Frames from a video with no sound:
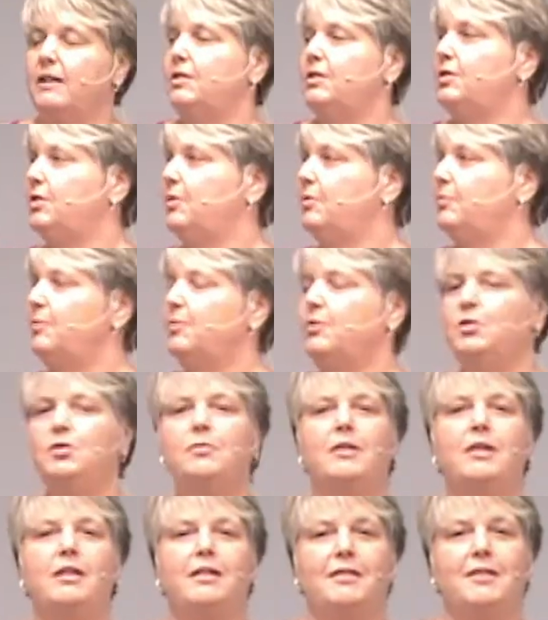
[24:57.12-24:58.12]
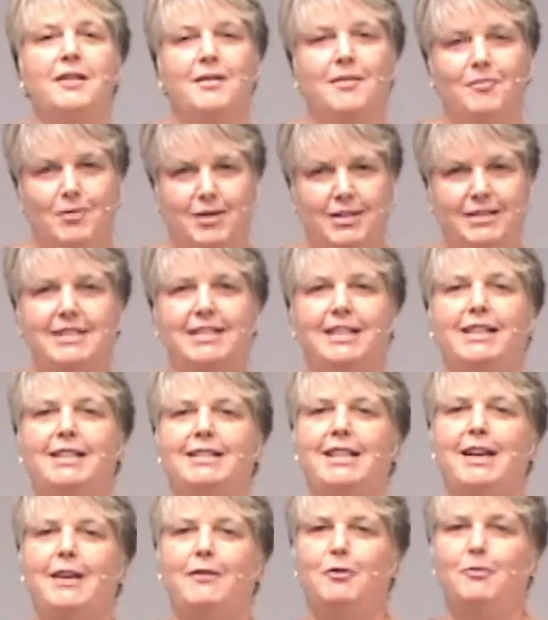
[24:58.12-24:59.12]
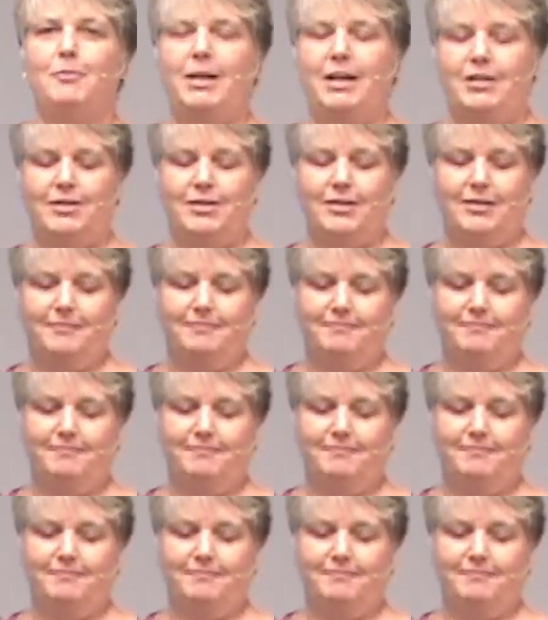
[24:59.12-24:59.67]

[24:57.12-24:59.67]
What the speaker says: So do our one sentence affirmation.